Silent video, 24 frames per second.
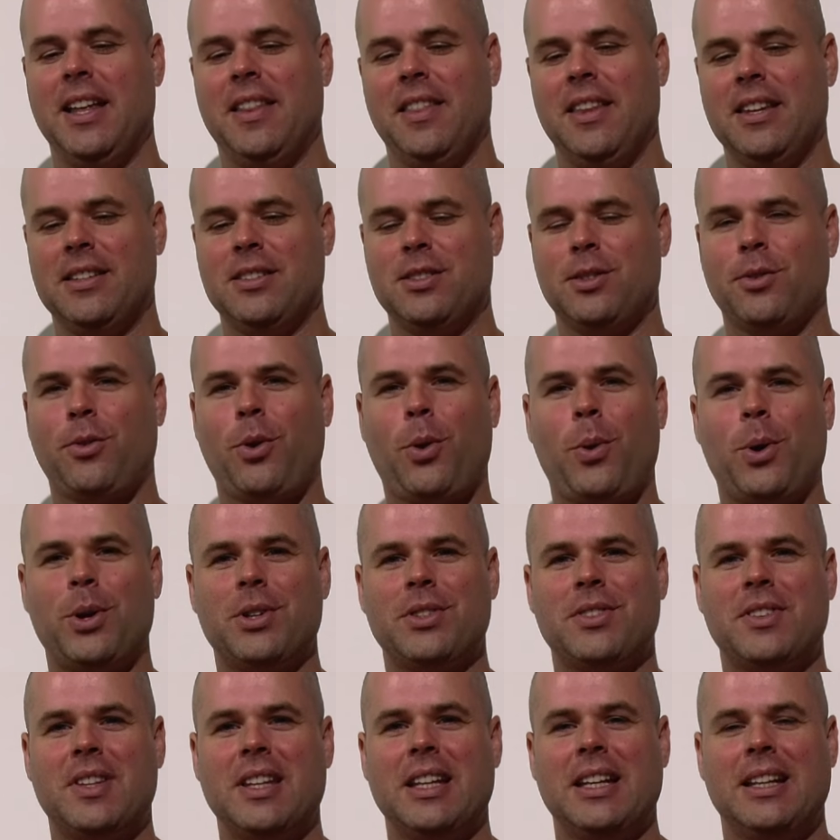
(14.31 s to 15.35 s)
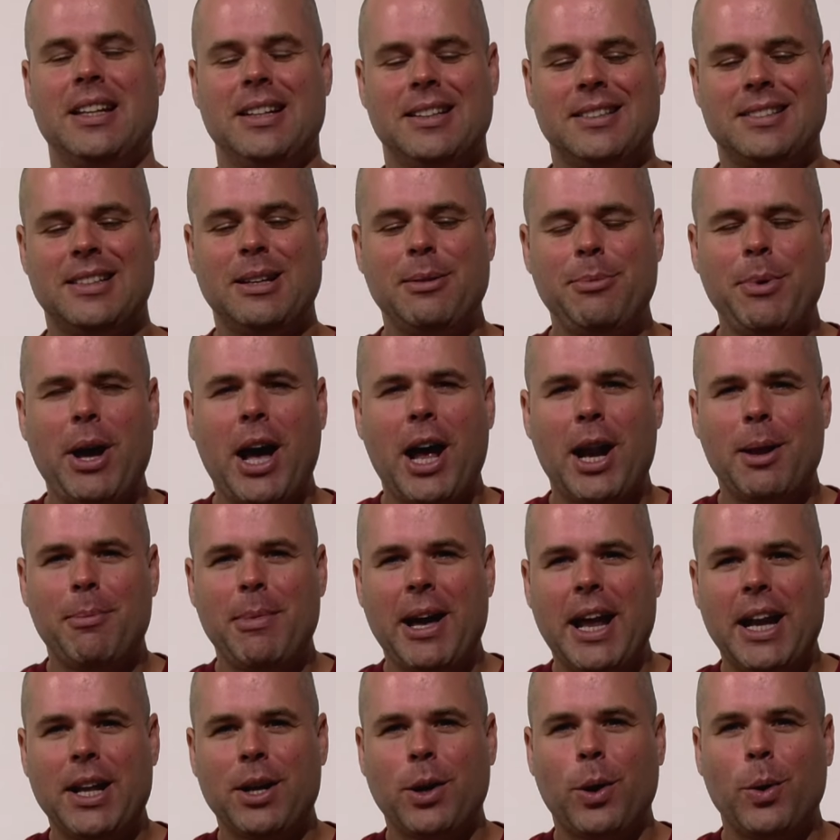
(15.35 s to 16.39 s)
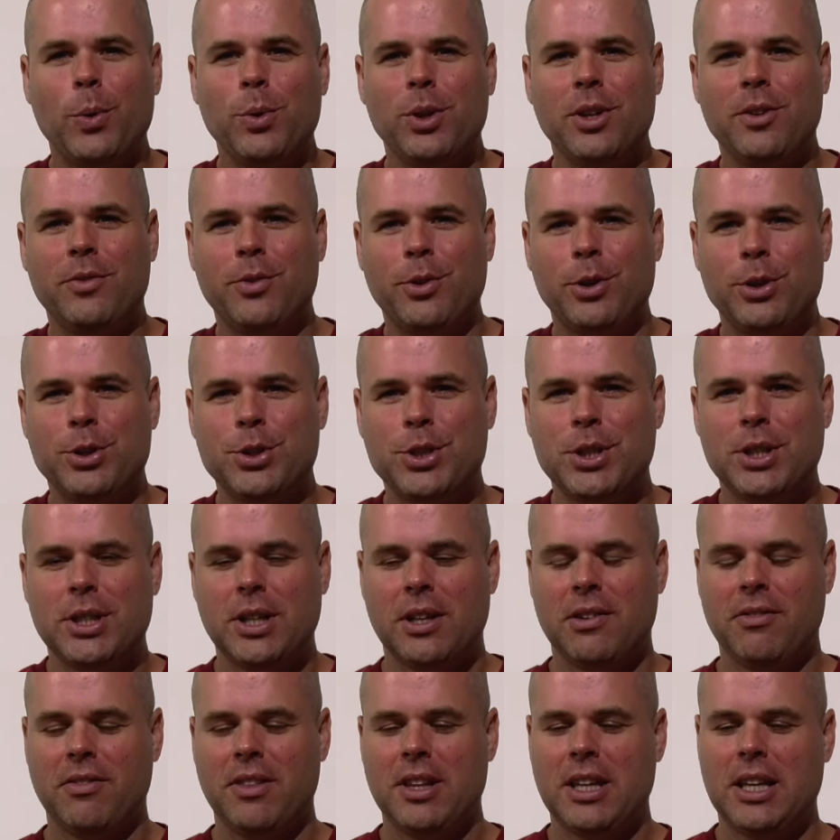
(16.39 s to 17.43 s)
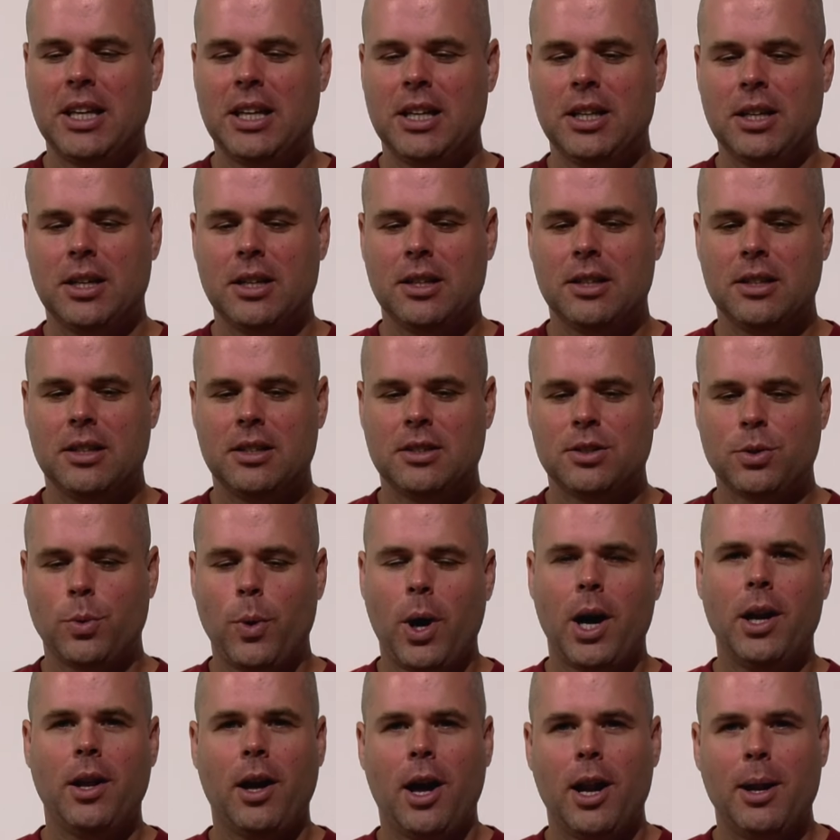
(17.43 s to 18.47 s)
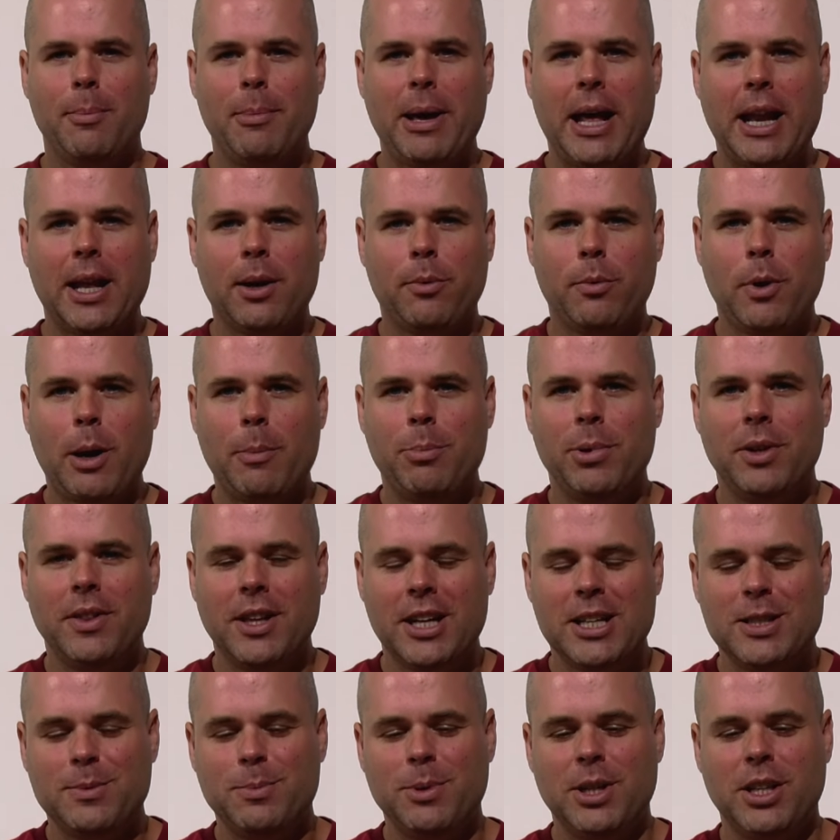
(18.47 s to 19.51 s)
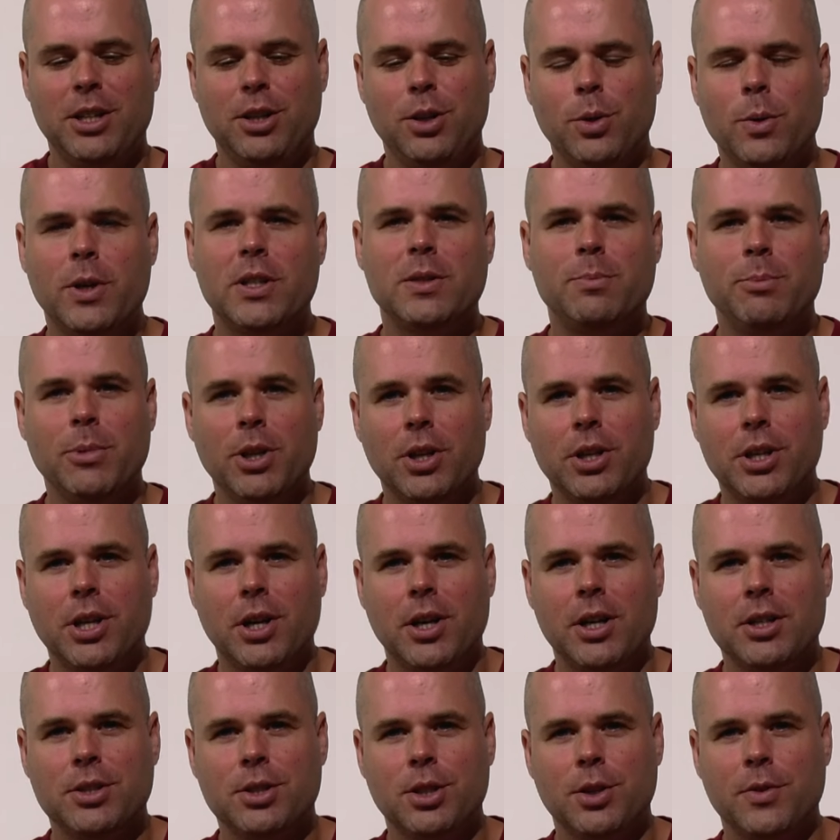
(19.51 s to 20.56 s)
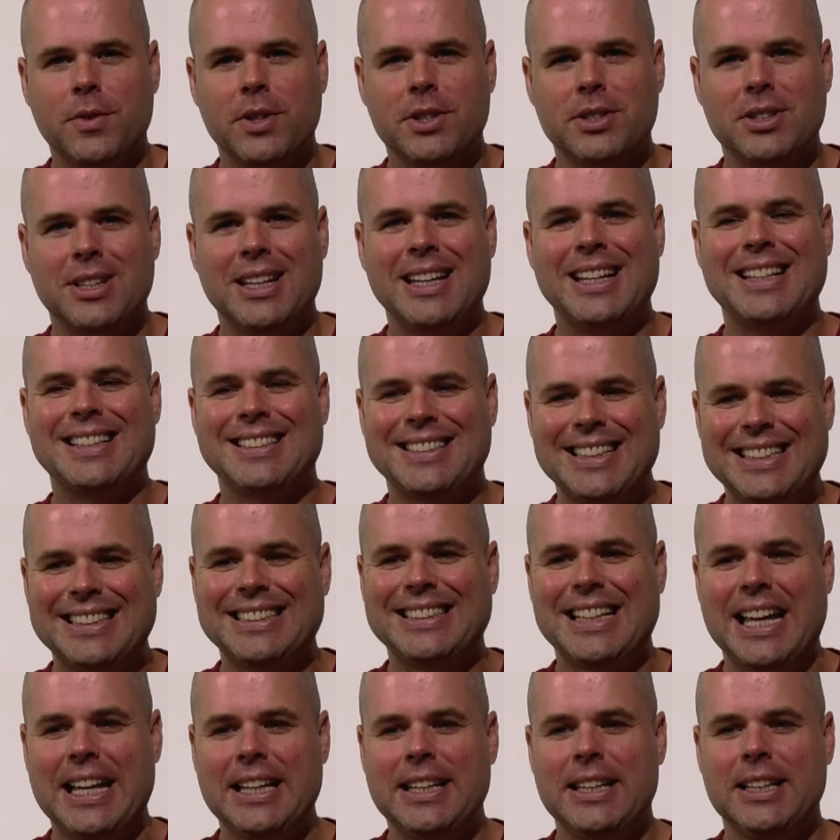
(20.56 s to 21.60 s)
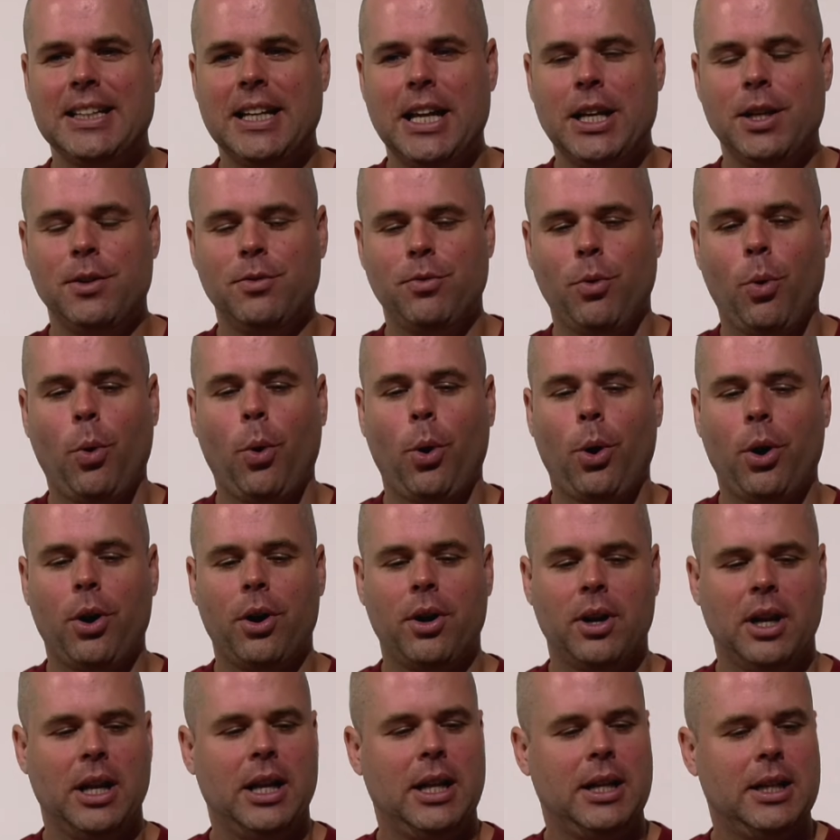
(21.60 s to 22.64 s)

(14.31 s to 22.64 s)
This is of course the semi-automatic only version of the squad automatic weapon that has been in US military service since 1984.